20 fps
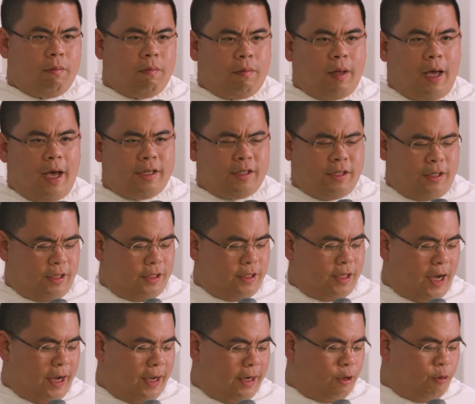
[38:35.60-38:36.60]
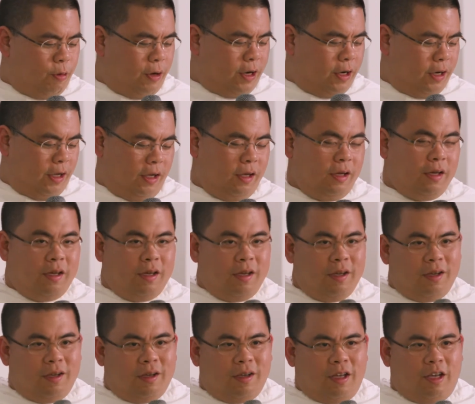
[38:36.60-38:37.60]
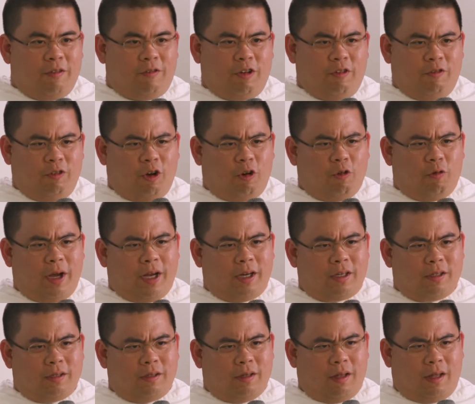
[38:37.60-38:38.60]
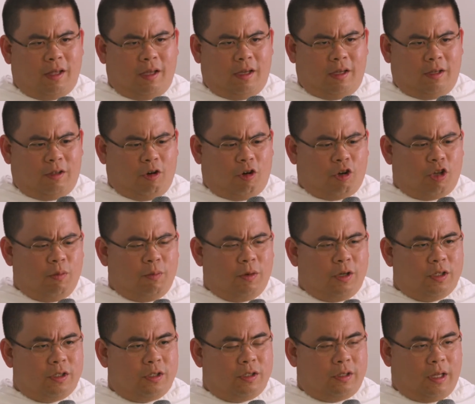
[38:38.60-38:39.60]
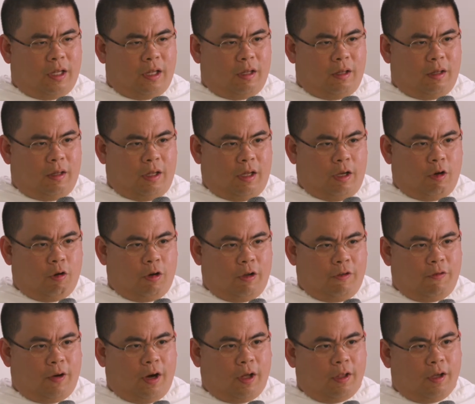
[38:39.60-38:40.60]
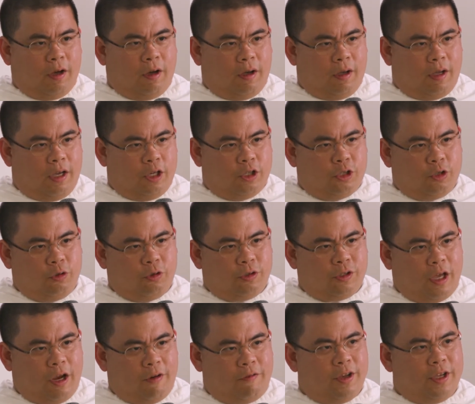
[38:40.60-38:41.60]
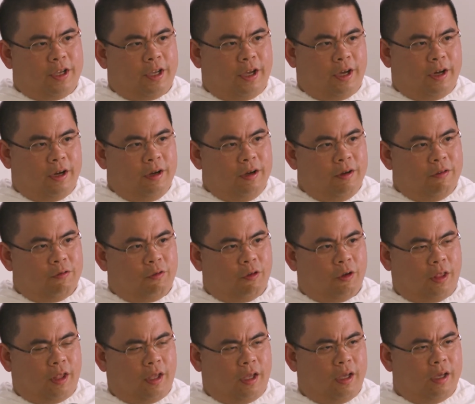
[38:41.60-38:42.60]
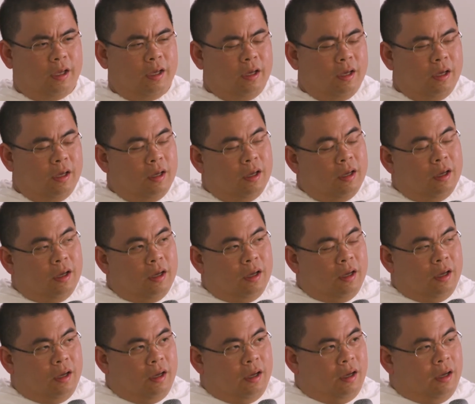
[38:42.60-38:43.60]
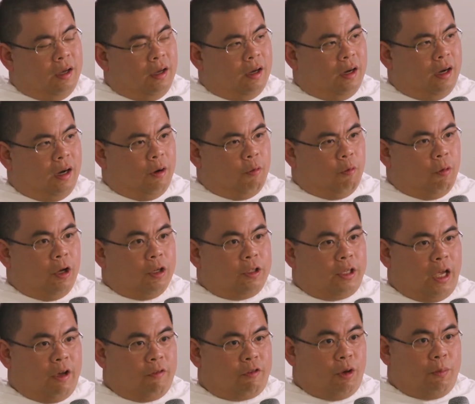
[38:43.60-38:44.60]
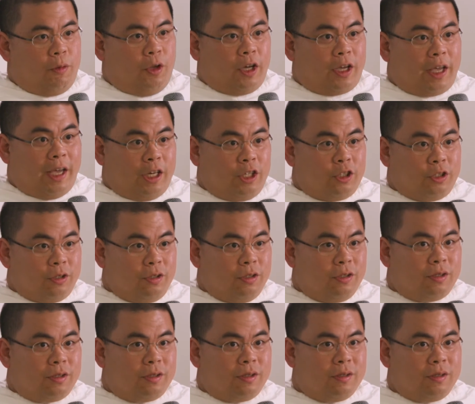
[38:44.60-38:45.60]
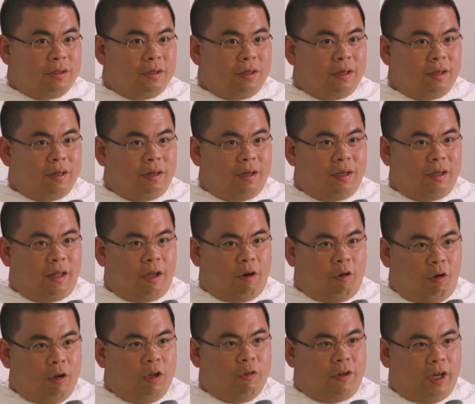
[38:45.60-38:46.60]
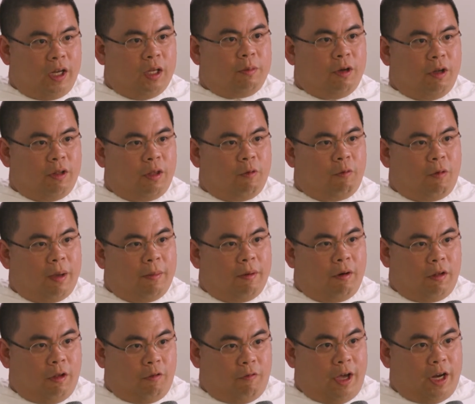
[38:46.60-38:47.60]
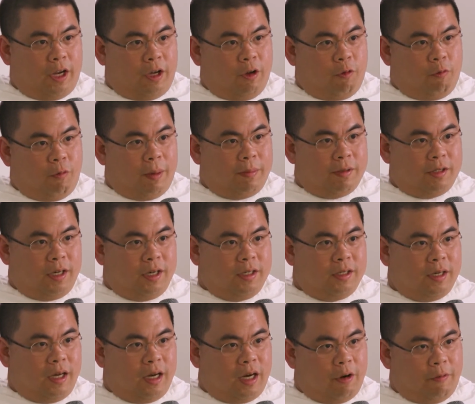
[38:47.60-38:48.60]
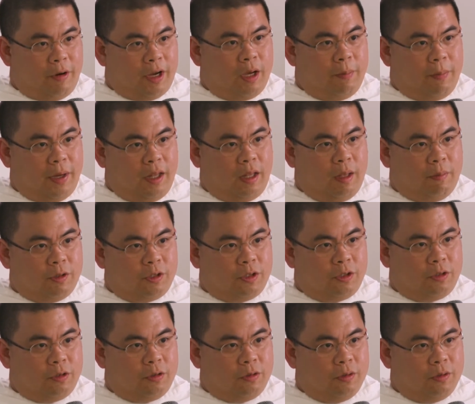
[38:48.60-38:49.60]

As an aside, quickly, if you've not read the documents that the Holy Father issues every year for the World Day of Communications, they're all available on the Vatican website, and I recommend them to you.